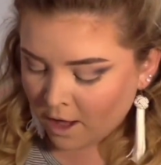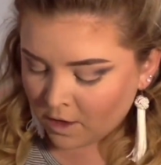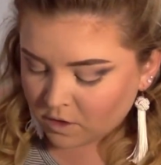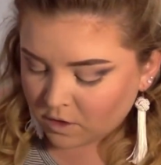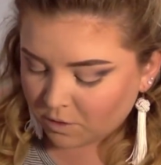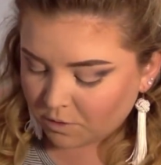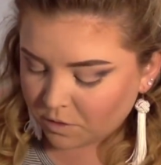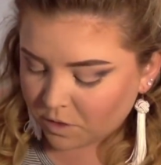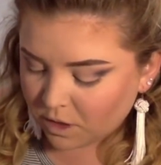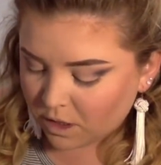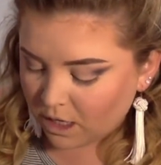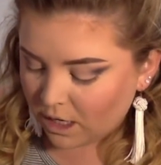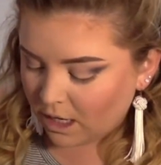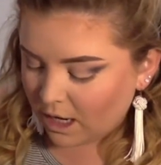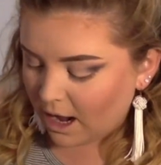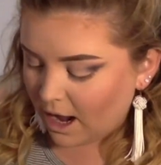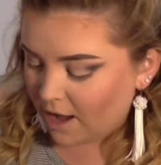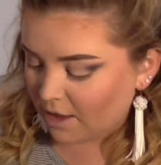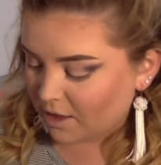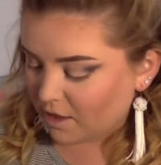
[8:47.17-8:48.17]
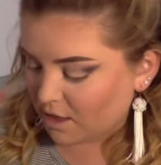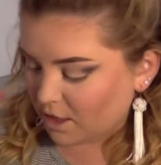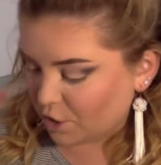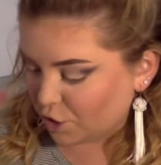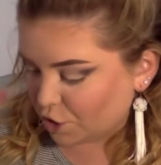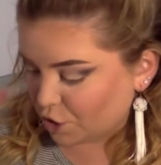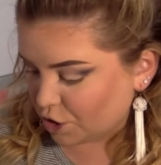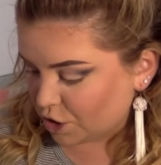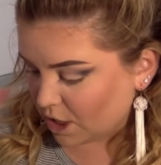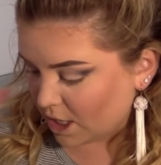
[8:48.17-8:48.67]
So I was looking at this
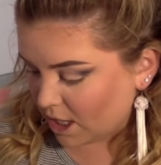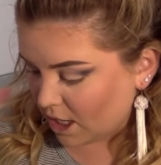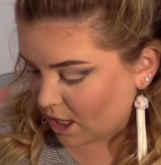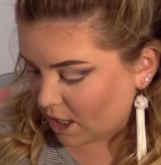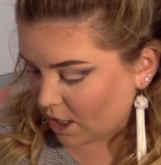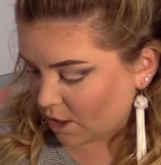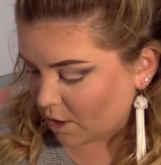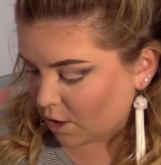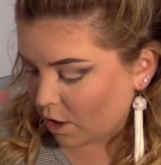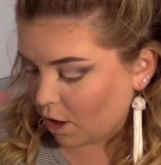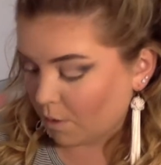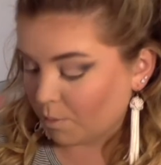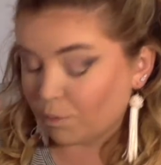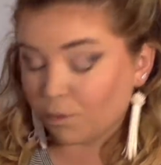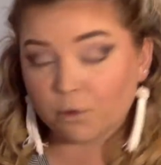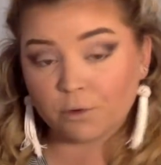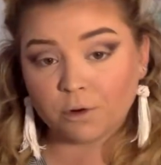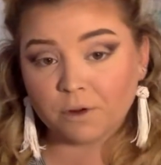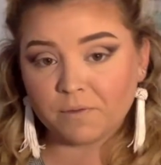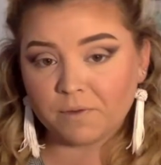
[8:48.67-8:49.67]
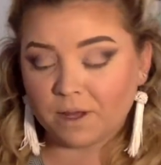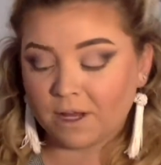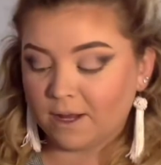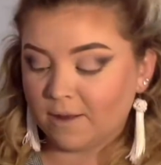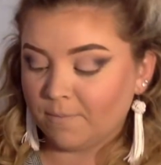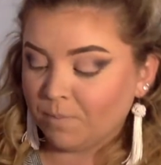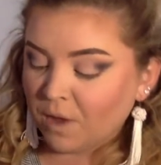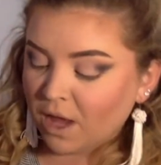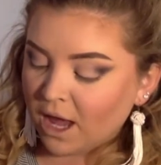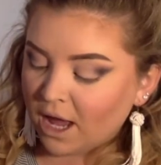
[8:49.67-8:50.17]
shade called
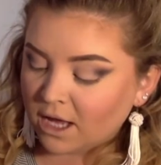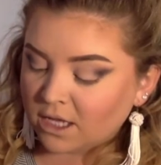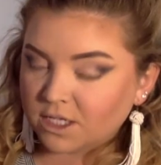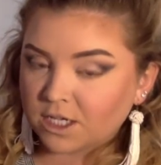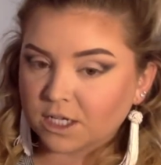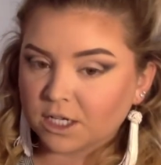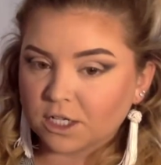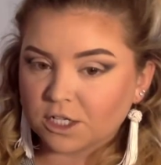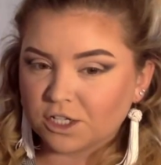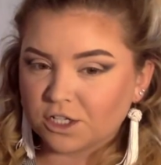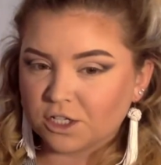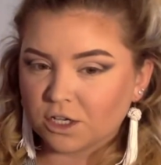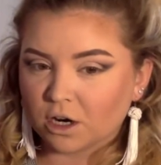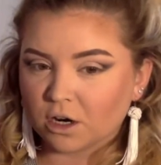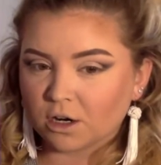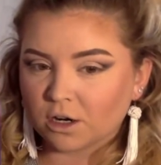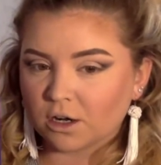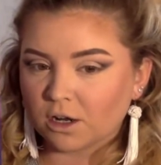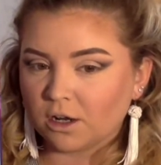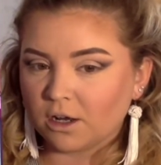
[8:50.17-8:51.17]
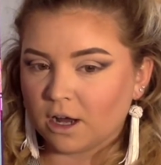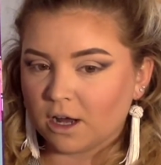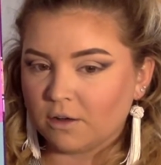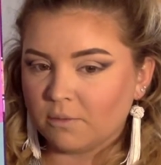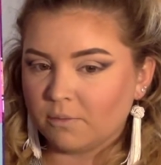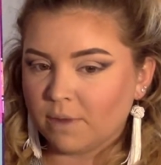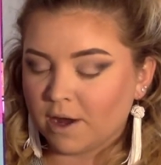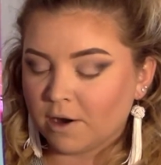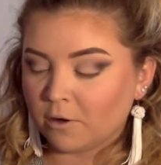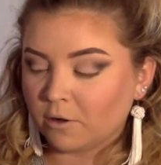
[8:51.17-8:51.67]
Privy. It's like a dark
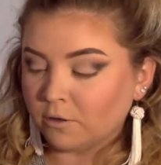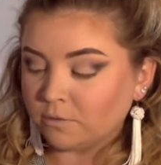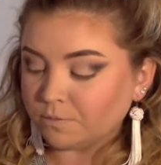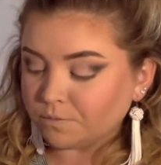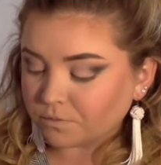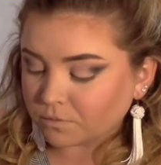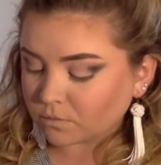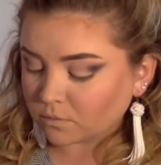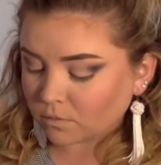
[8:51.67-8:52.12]
gunmetal.